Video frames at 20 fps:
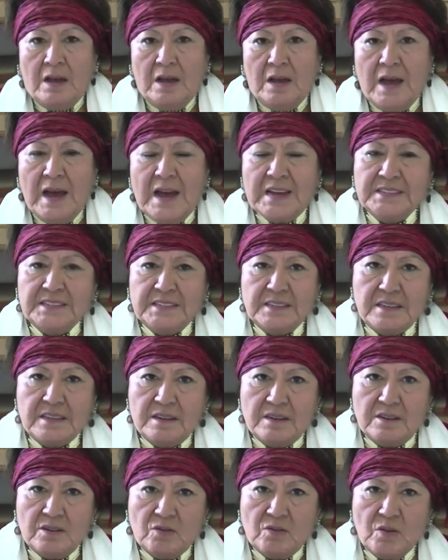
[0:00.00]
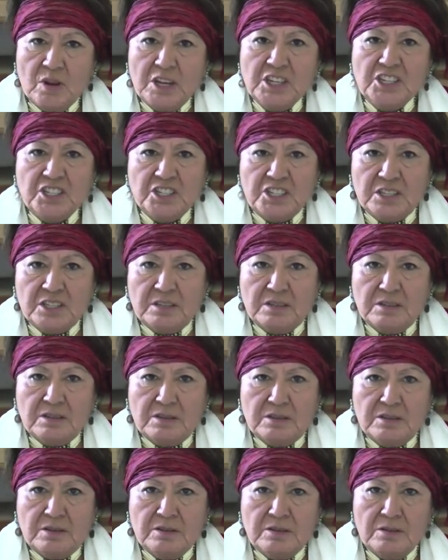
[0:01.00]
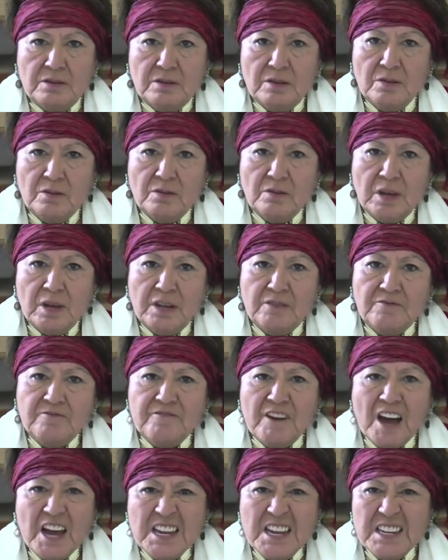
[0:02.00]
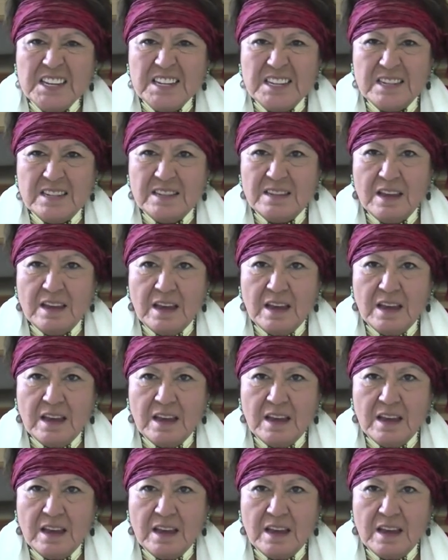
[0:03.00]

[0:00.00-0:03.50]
asking questions, you know, and finding the